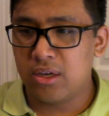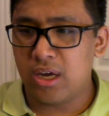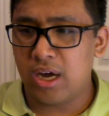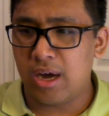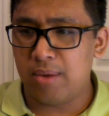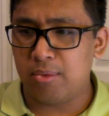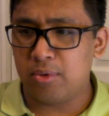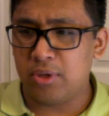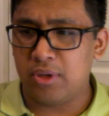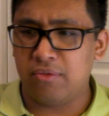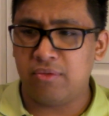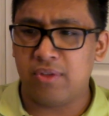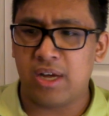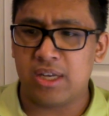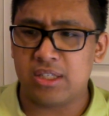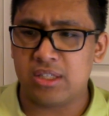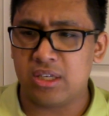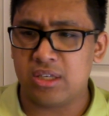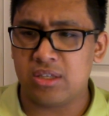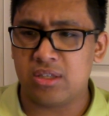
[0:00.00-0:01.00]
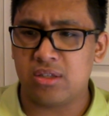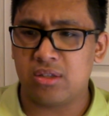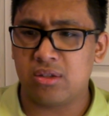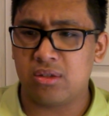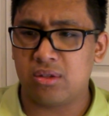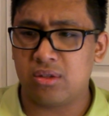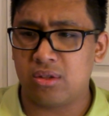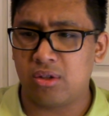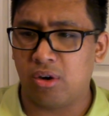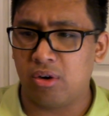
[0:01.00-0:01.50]
I believe that's his
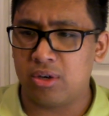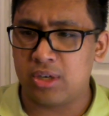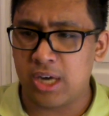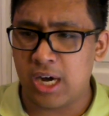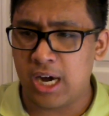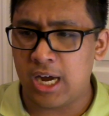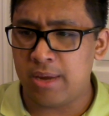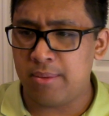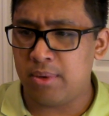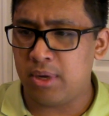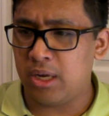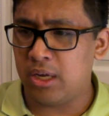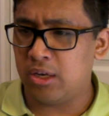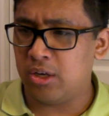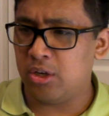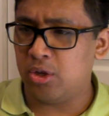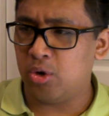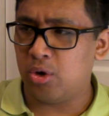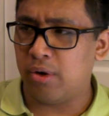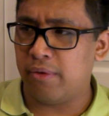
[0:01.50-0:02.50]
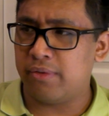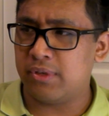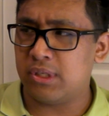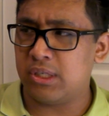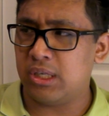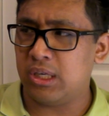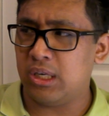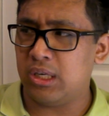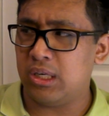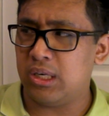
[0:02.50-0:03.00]
third time in the
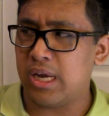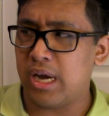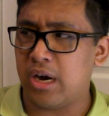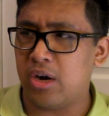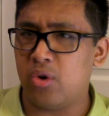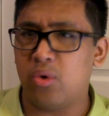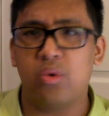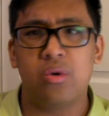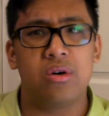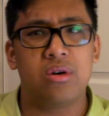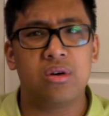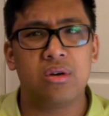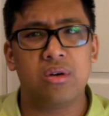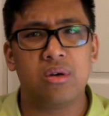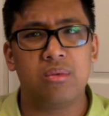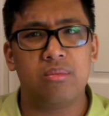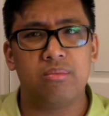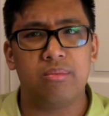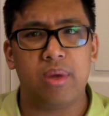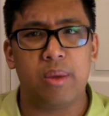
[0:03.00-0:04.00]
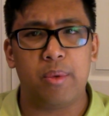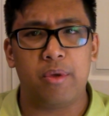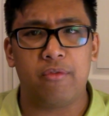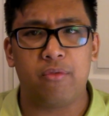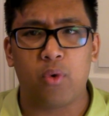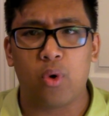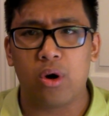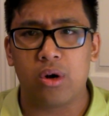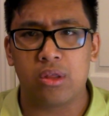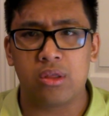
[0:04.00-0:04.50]
UFC now, maybe
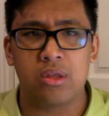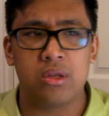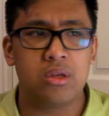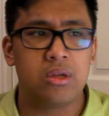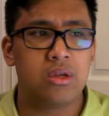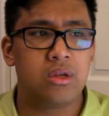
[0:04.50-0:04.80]
fourth.